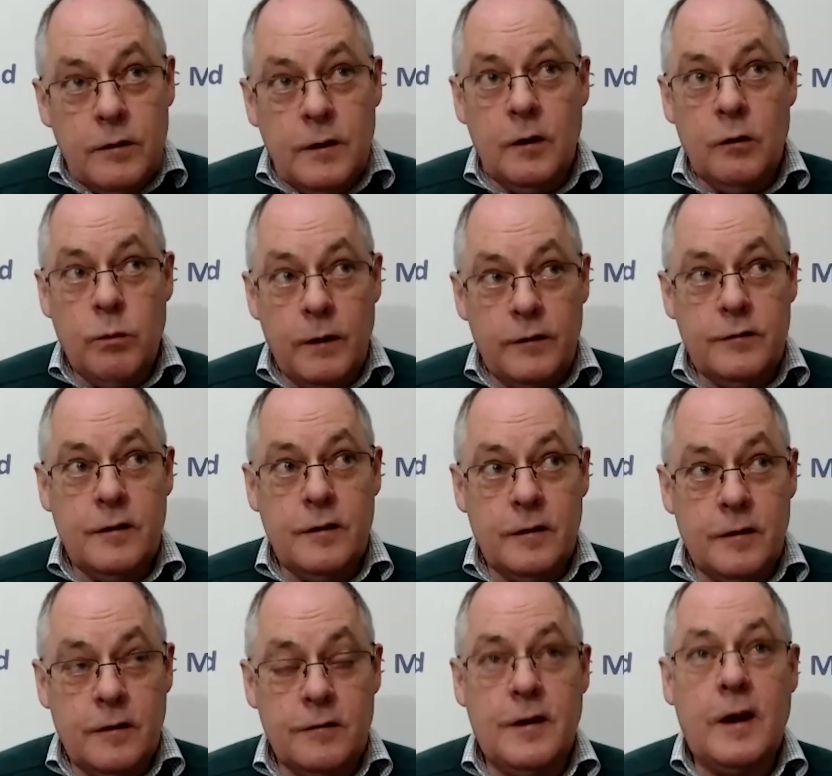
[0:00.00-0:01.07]
thing, Chris,
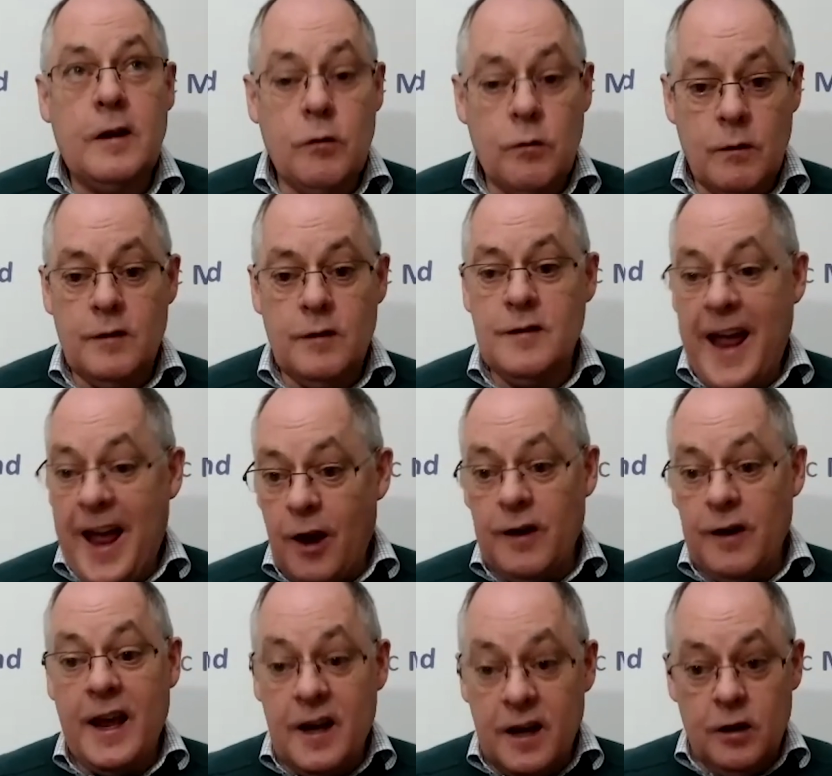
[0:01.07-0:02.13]
that the sector is now
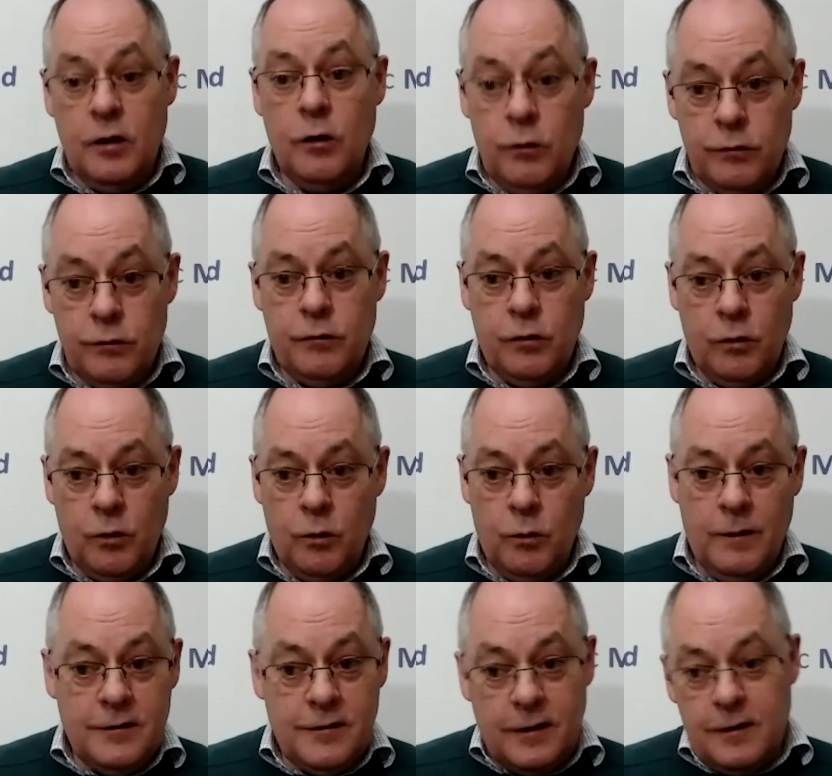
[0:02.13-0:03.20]
getting used
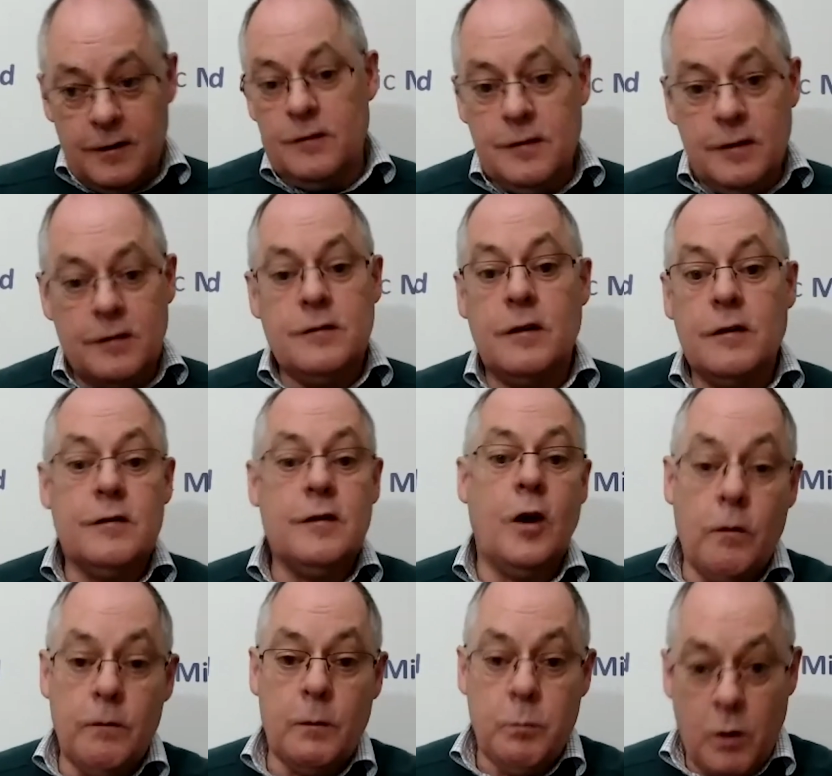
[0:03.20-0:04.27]
to is a consistency
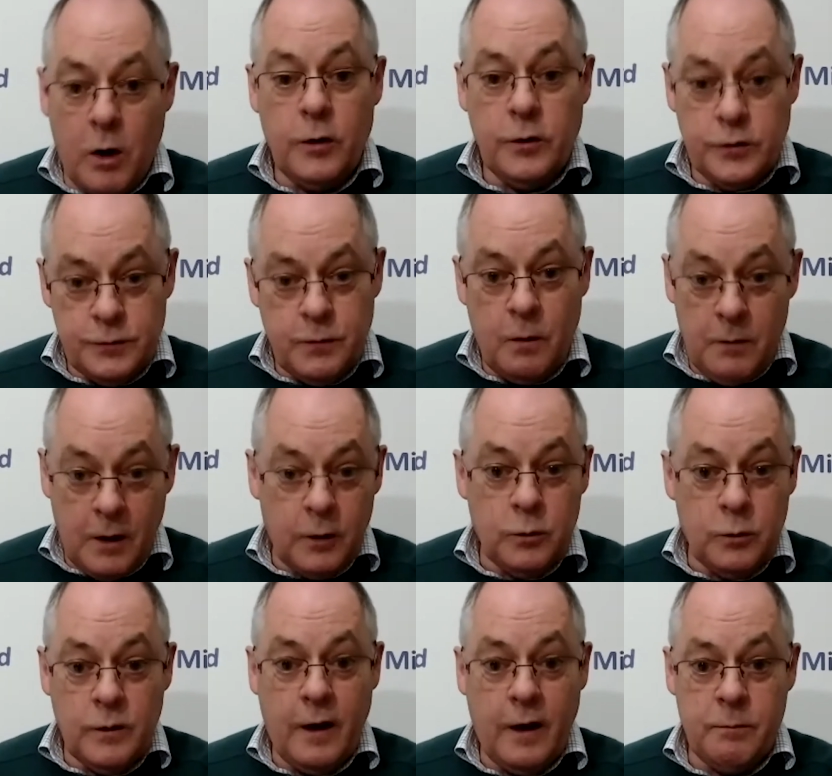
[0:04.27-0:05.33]
of approach from local
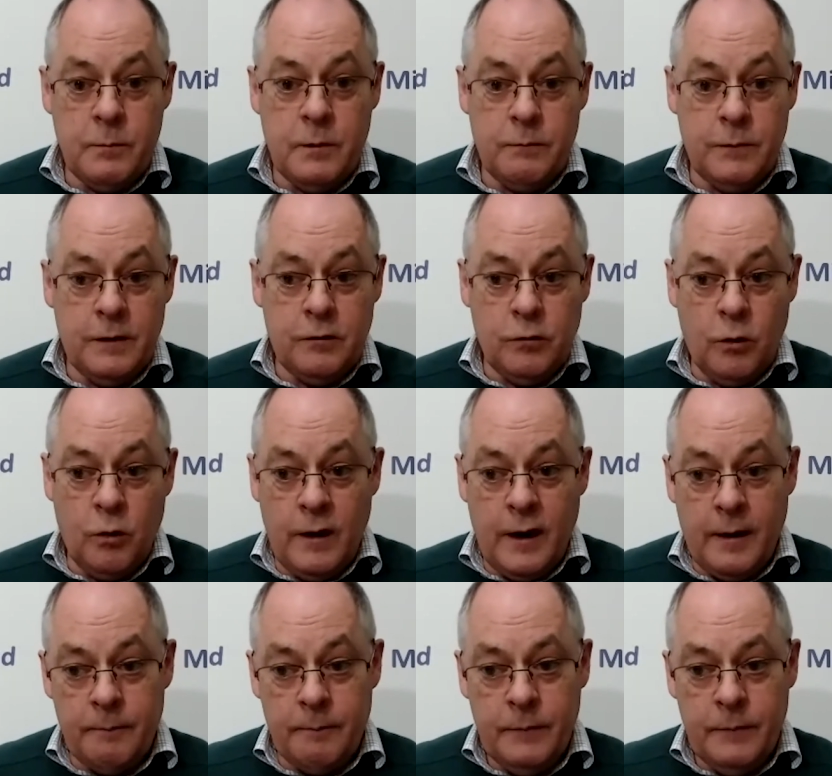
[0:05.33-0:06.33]
government Victoria.